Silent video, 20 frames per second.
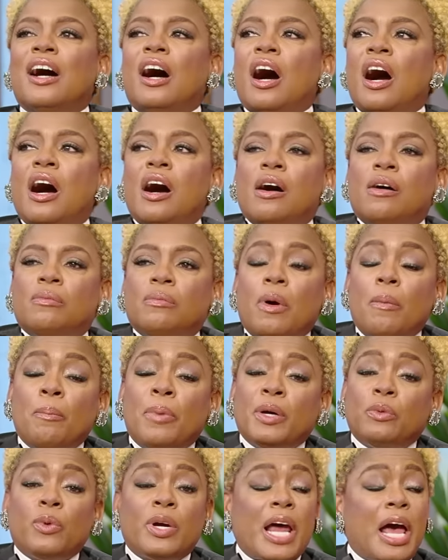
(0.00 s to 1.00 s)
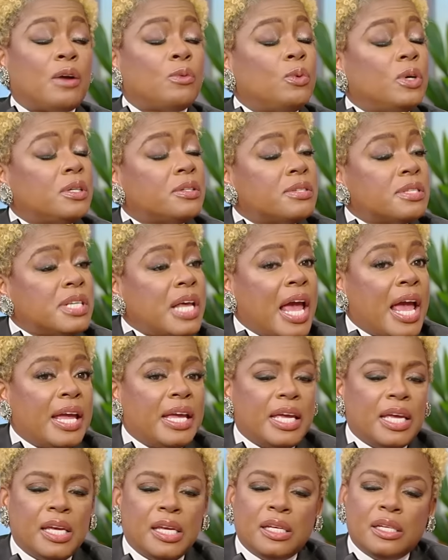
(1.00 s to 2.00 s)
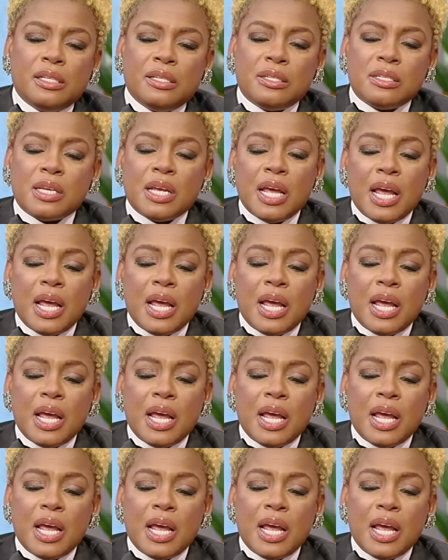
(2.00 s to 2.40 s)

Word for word: Um, but what I will say is